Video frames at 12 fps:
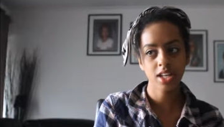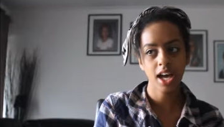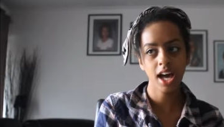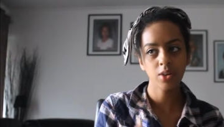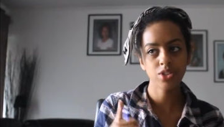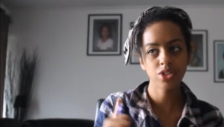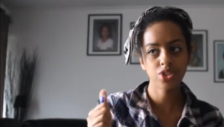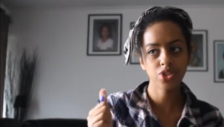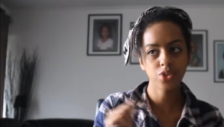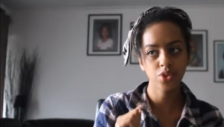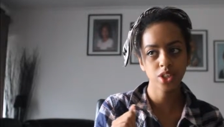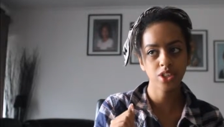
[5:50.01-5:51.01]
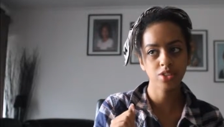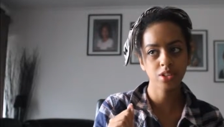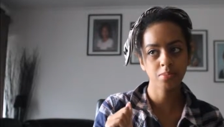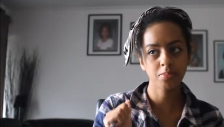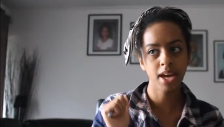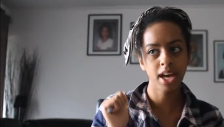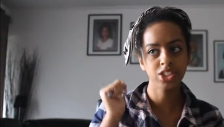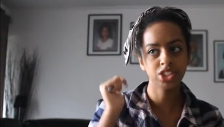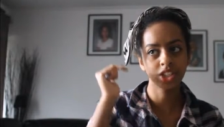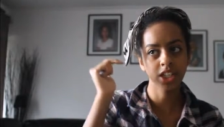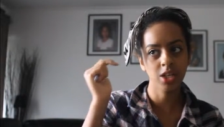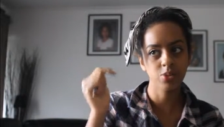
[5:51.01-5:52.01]
I was tricked to
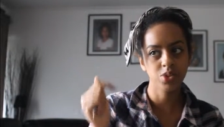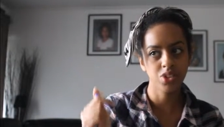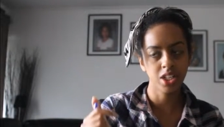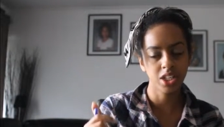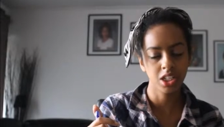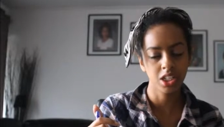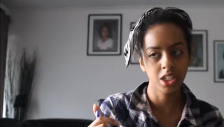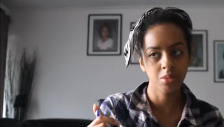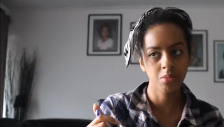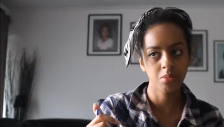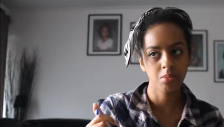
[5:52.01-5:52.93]
imagining I was dating him.